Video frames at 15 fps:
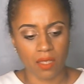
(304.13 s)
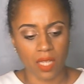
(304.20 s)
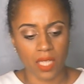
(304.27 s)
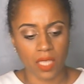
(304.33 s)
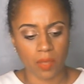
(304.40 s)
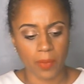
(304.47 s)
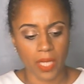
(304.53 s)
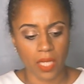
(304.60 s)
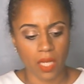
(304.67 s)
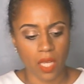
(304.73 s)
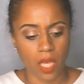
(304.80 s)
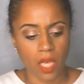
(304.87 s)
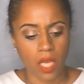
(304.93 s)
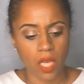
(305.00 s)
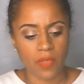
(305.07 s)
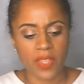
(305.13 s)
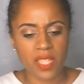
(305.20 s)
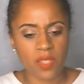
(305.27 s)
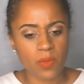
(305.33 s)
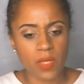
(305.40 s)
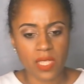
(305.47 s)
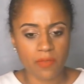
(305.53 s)
a little bit. This
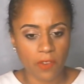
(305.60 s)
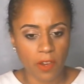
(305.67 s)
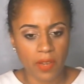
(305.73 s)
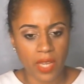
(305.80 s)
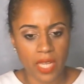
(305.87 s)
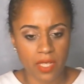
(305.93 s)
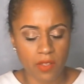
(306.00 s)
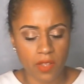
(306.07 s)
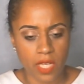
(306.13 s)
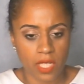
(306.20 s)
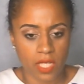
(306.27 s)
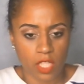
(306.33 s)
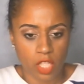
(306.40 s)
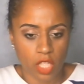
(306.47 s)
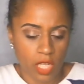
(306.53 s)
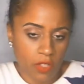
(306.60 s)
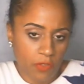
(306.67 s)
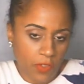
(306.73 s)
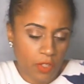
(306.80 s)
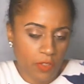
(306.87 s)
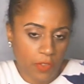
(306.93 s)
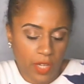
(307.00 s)
was very, it
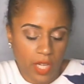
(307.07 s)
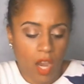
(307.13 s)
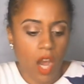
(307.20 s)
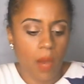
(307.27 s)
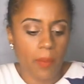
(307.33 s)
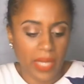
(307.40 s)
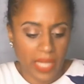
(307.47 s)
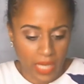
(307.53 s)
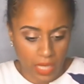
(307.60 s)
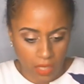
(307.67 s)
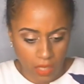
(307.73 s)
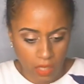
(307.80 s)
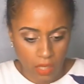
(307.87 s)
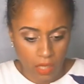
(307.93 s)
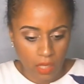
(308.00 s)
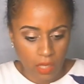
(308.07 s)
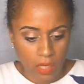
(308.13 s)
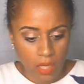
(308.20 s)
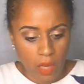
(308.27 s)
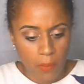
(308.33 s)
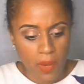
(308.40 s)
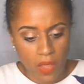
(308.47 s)
feels very karmic-y.
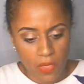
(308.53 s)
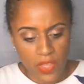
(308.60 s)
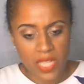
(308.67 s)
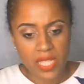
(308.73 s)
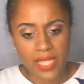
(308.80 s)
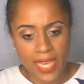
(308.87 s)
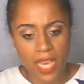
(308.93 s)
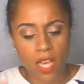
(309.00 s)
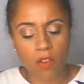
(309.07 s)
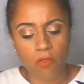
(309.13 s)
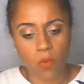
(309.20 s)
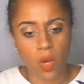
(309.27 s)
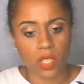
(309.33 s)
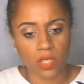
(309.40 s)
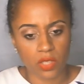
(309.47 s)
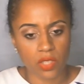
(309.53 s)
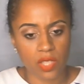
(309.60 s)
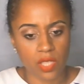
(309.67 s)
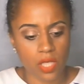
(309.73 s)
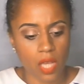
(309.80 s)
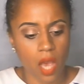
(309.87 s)
But this King of Wands,